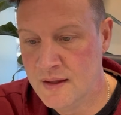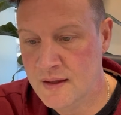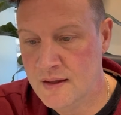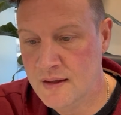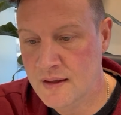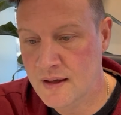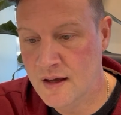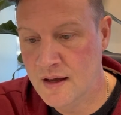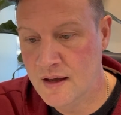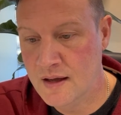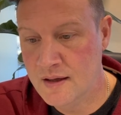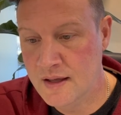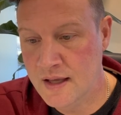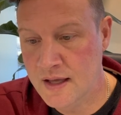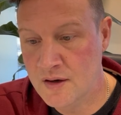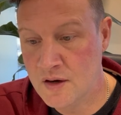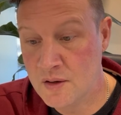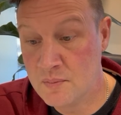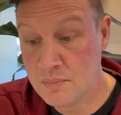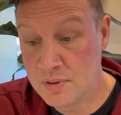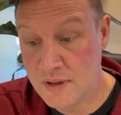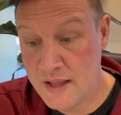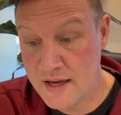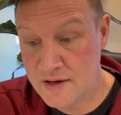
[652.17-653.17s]
And
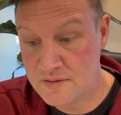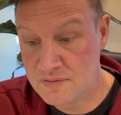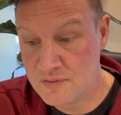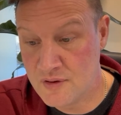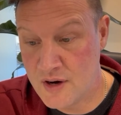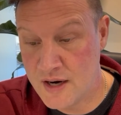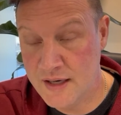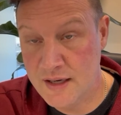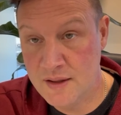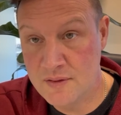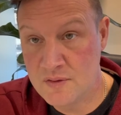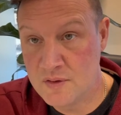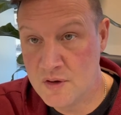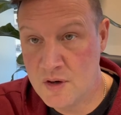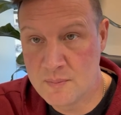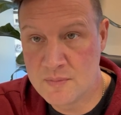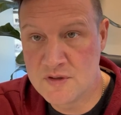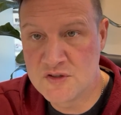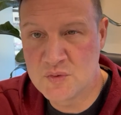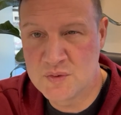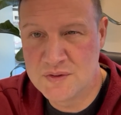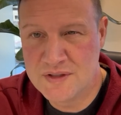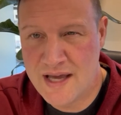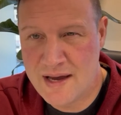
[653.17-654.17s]
on Black Friday, the
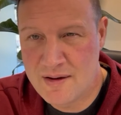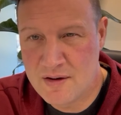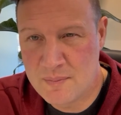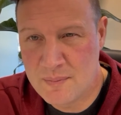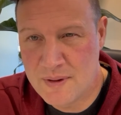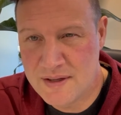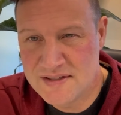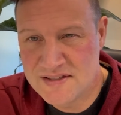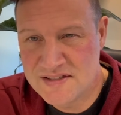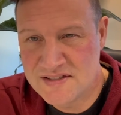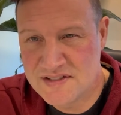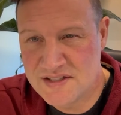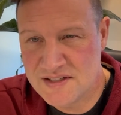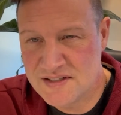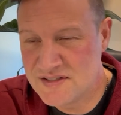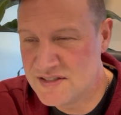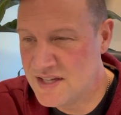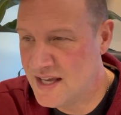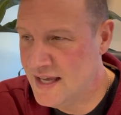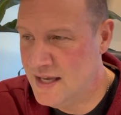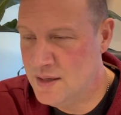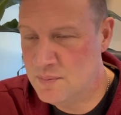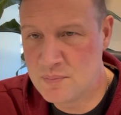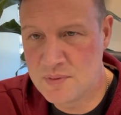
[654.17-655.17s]
numbers were down about 6 to
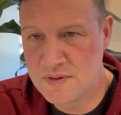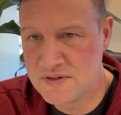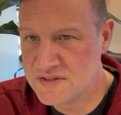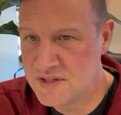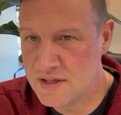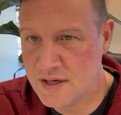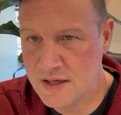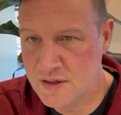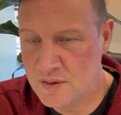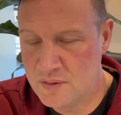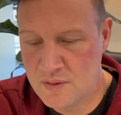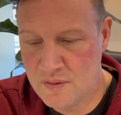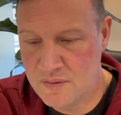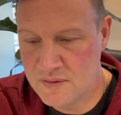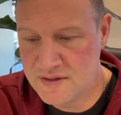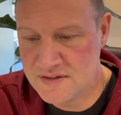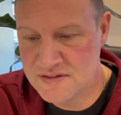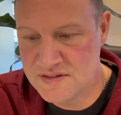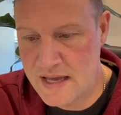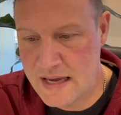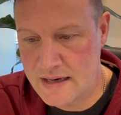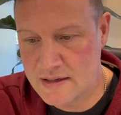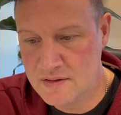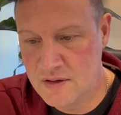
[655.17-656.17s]
8%. I don't know the
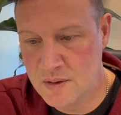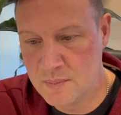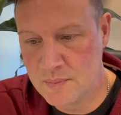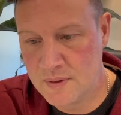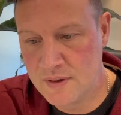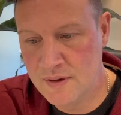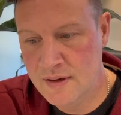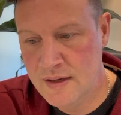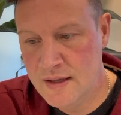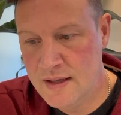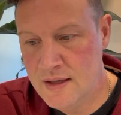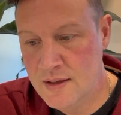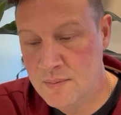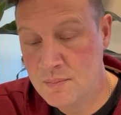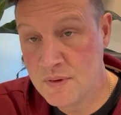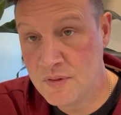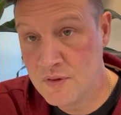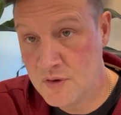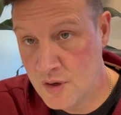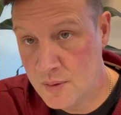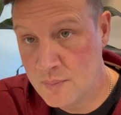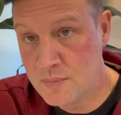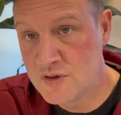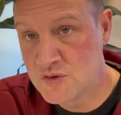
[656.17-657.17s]
exact number, but the
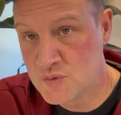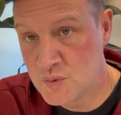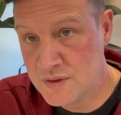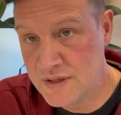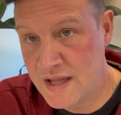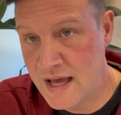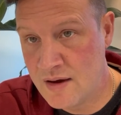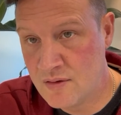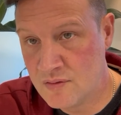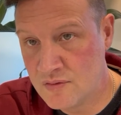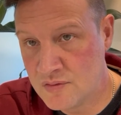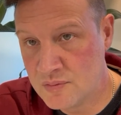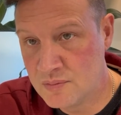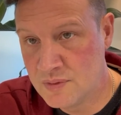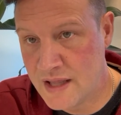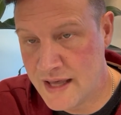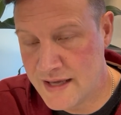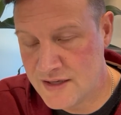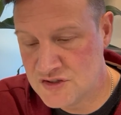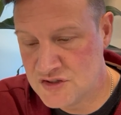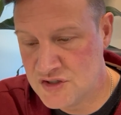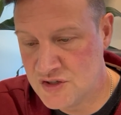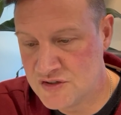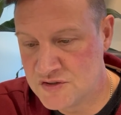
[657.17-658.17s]
numbers were down from
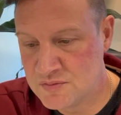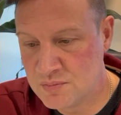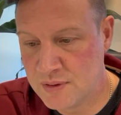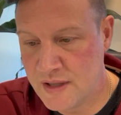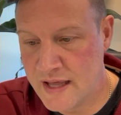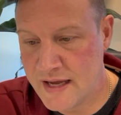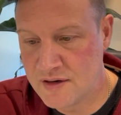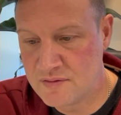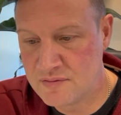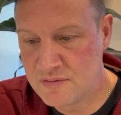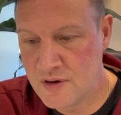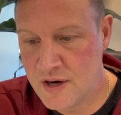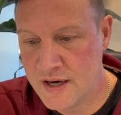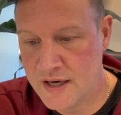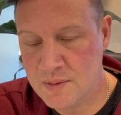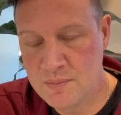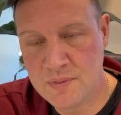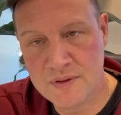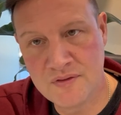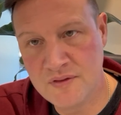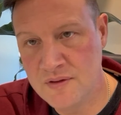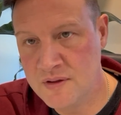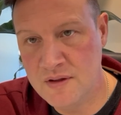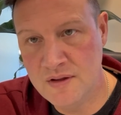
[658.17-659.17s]
last year's Black Friday.
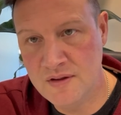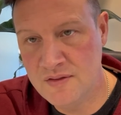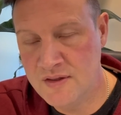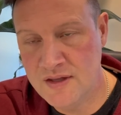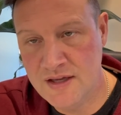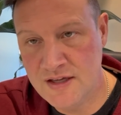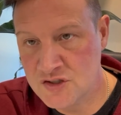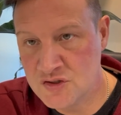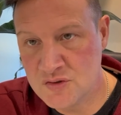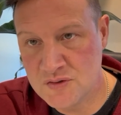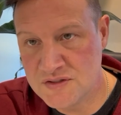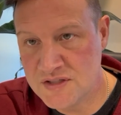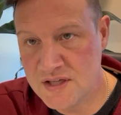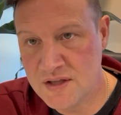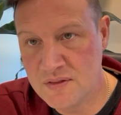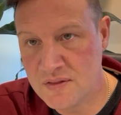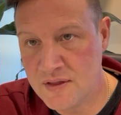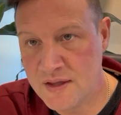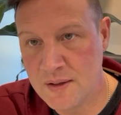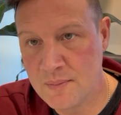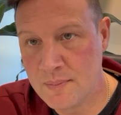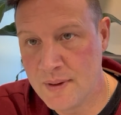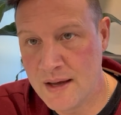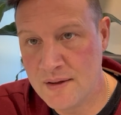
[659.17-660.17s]
But the interesting
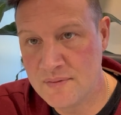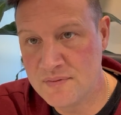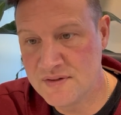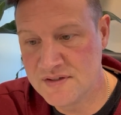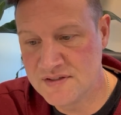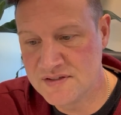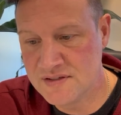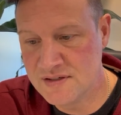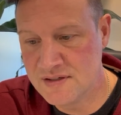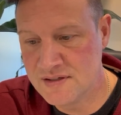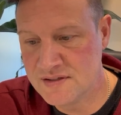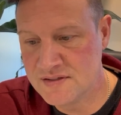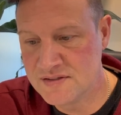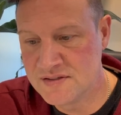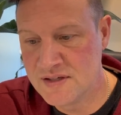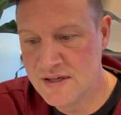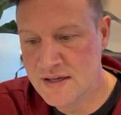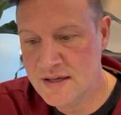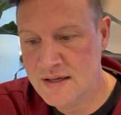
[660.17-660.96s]
thing about this is